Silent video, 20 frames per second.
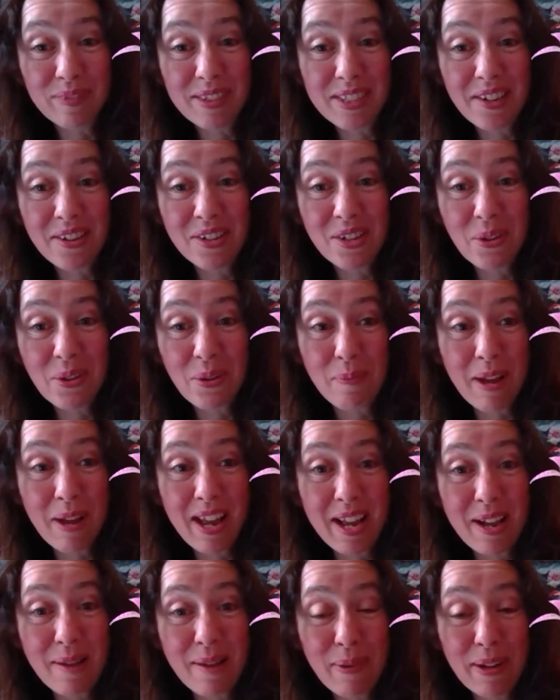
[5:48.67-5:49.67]
So she would
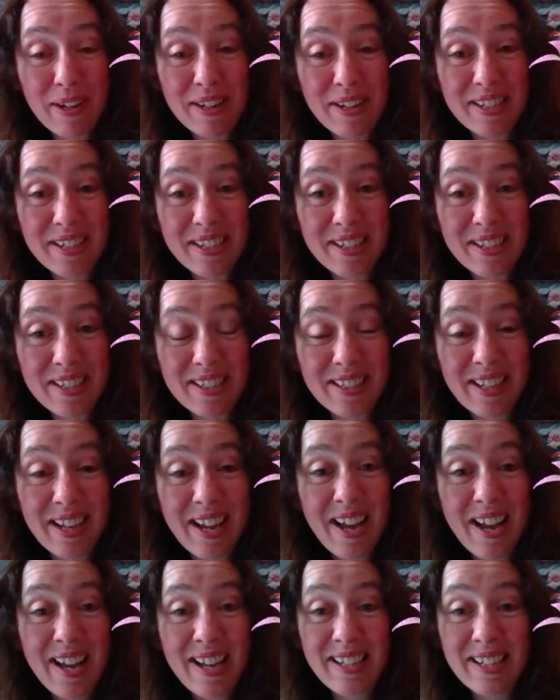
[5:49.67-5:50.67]
make bunches
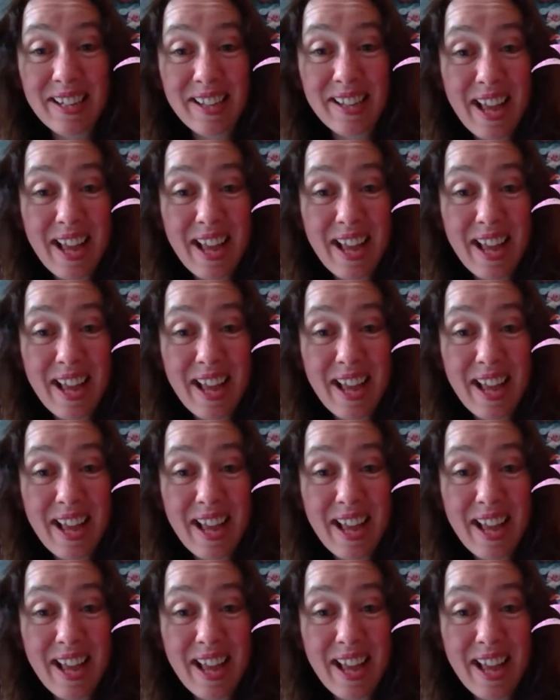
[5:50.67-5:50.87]
to